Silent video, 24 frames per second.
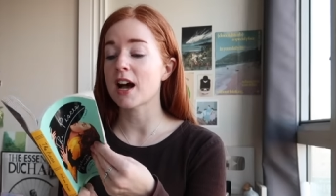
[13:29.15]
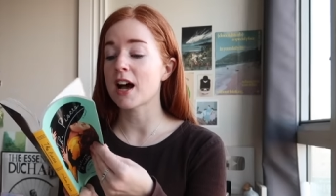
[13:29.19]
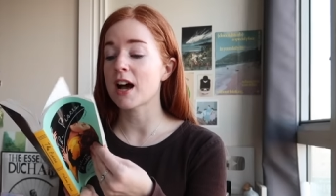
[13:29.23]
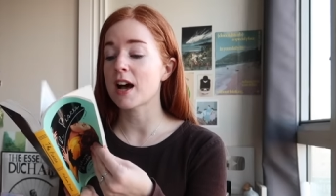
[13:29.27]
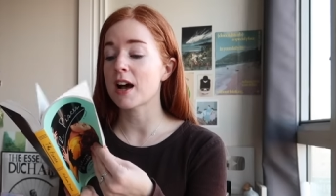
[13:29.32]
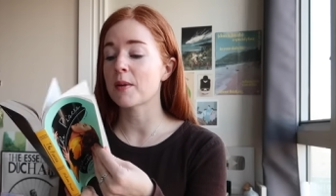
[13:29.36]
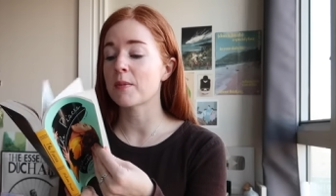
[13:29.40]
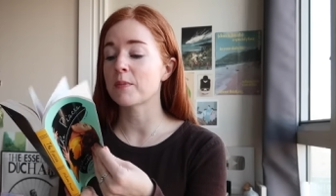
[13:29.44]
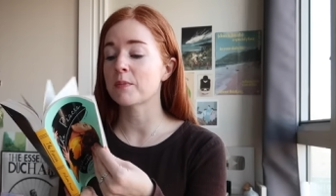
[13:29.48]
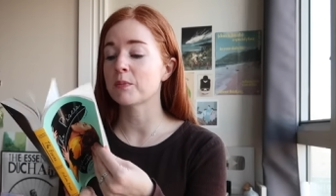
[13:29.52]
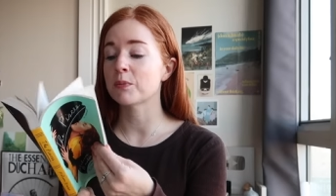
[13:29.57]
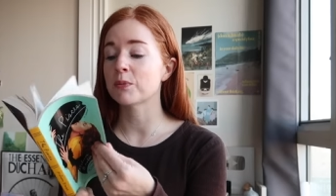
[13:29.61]

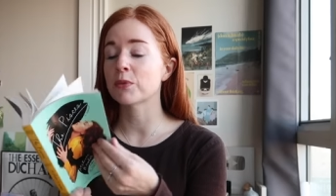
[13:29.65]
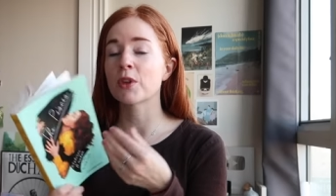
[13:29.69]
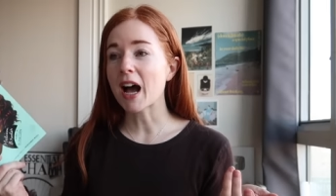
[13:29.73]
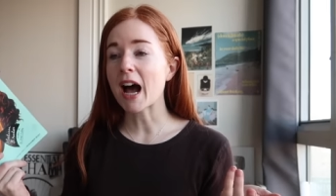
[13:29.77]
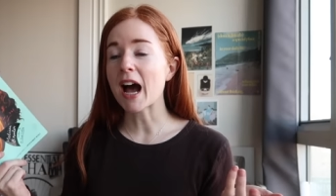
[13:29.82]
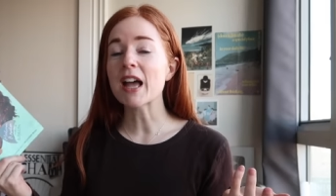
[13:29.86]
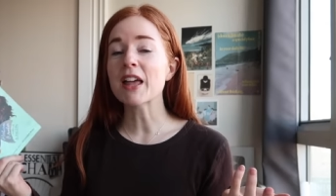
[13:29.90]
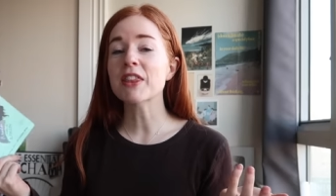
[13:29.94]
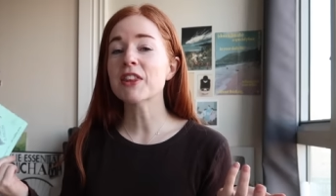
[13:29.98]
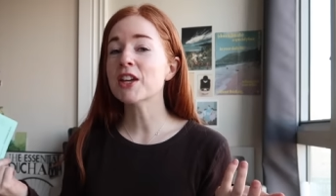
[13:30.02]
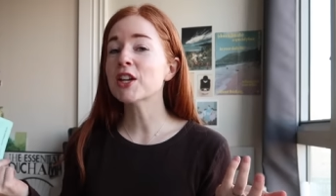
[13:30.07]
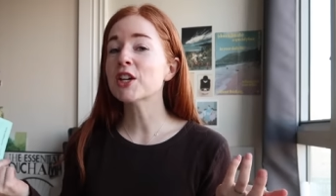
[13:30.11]

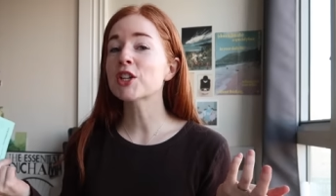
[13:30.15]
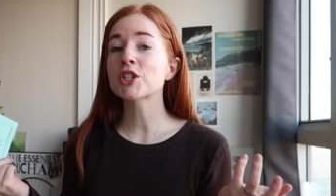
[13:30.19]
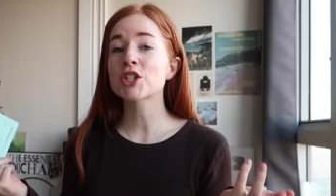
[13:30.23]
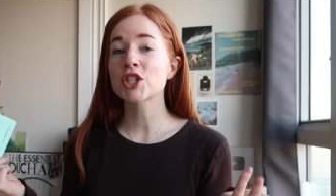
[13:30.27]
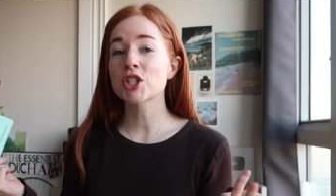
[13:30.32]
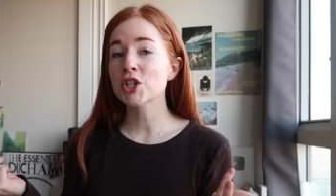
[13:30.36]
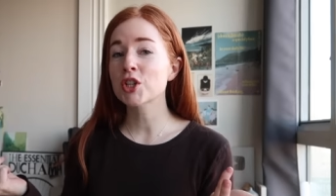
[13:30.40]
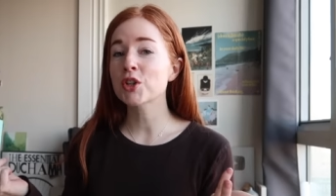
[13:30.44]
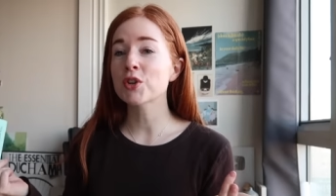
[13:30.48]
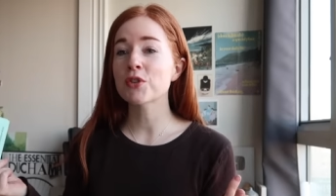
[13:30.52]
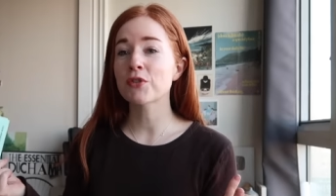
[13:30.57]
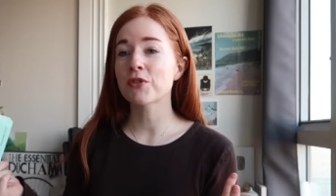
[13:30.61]
I think
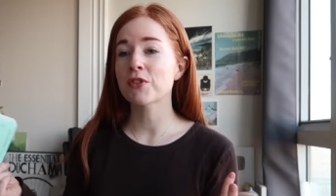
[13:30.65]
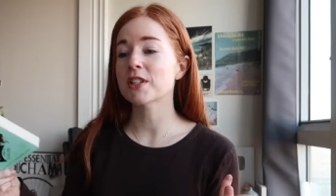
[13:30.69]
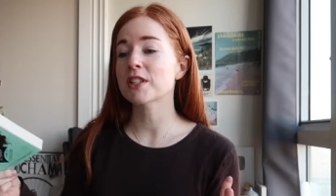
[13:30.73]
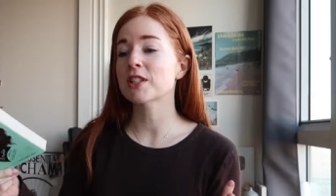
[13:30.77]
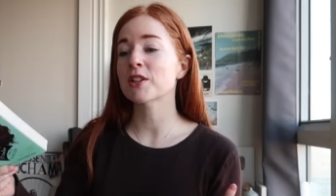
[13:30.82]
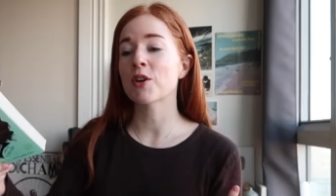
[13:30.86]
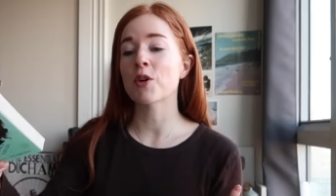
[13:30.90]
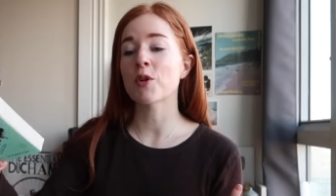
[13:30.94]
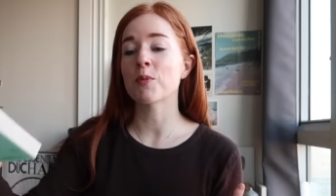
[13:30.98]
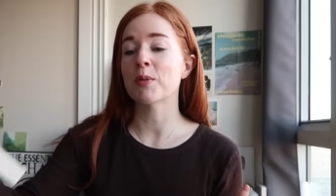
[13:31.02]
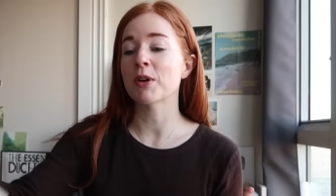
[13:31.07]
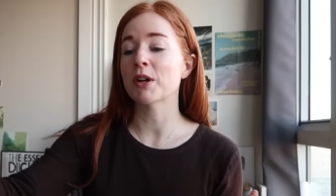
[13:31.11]
2
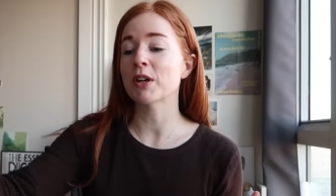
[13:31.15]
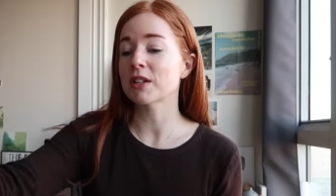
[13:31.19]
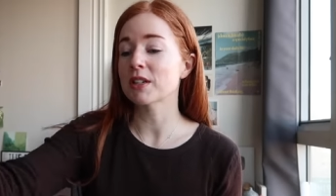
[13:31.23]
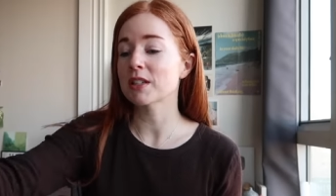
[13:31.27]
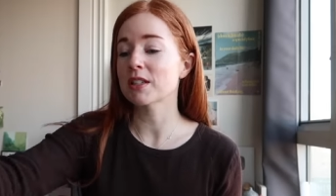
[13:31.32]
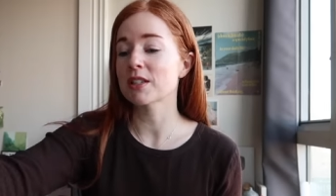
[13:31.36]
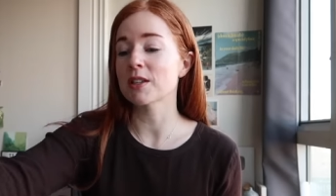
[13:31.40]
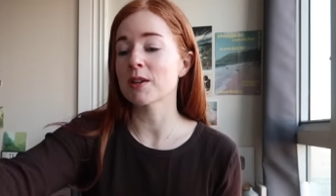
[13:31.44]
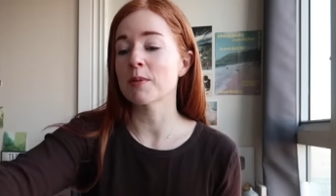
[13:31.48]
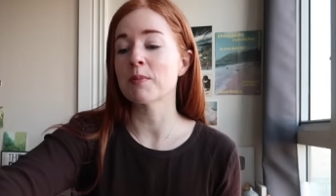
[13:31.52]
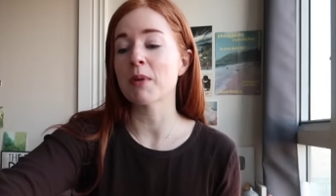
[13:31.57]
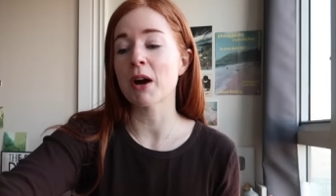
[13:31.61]
physical
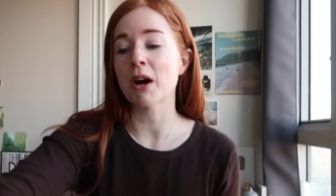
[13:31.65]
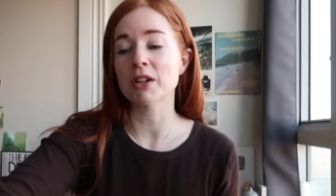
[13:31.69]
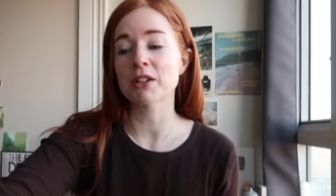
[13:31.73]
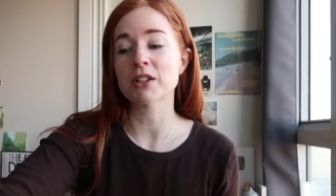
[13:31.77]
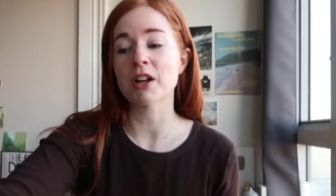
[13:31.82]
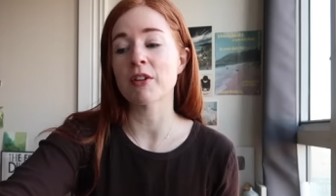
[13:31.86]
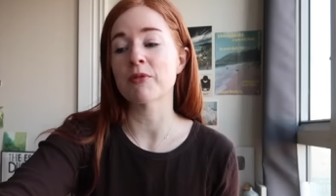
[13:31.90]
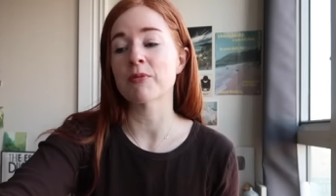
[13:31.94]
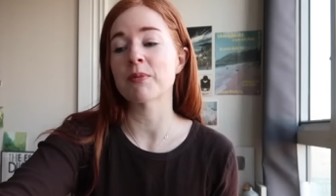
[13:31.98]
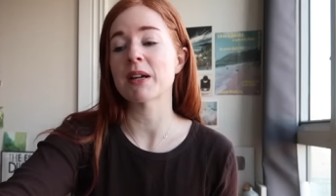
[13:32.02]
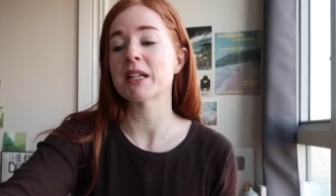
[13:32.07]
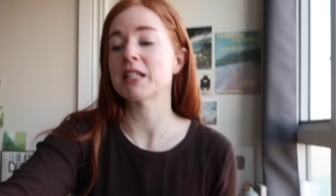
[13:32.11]
books marked
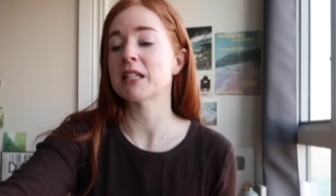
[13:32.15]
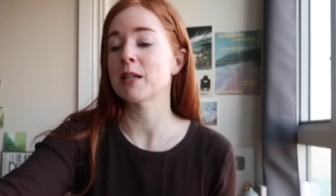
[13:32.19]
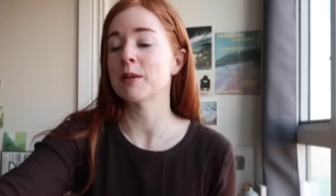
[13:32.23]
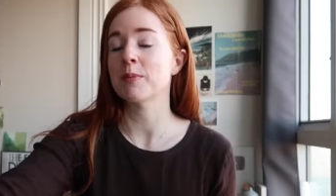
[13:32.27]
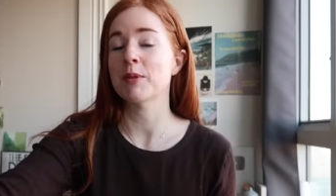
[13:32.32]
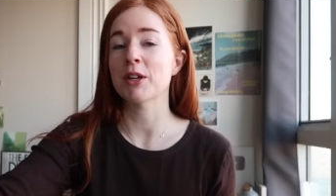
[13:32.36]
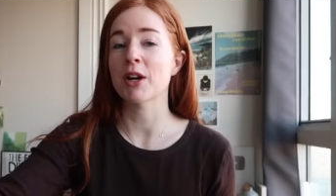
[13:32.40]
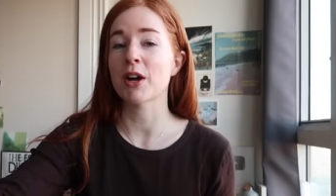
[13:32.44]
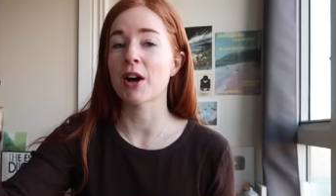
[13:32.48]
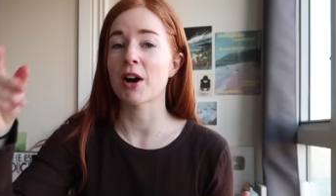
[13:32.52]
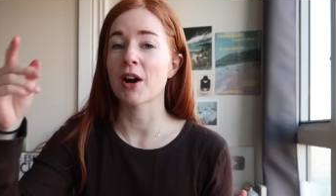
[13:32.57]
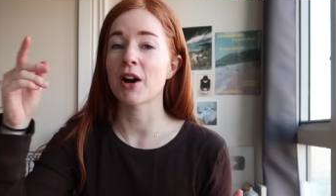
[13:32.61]
off my
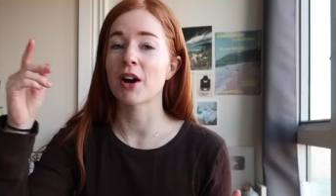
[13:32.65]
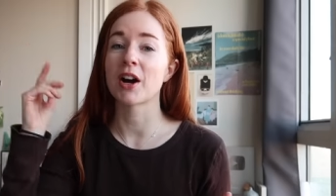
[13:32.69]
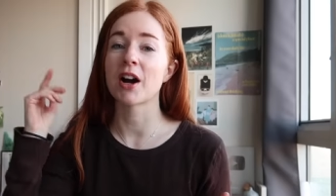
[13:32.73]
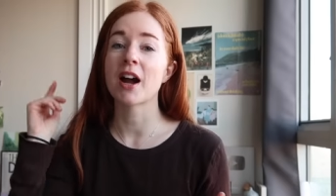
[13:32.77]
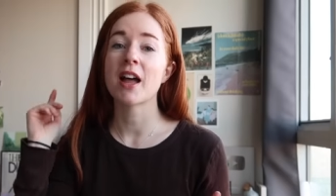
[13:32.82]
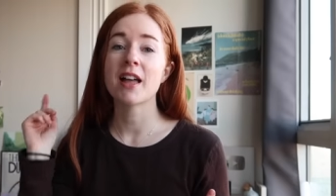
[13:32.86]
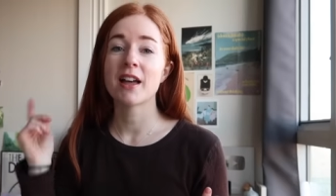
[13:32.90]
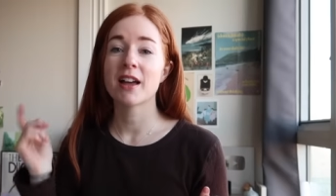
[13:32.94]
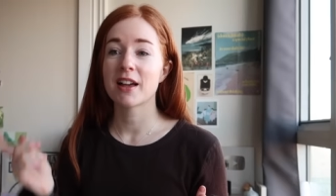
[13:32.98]
TBR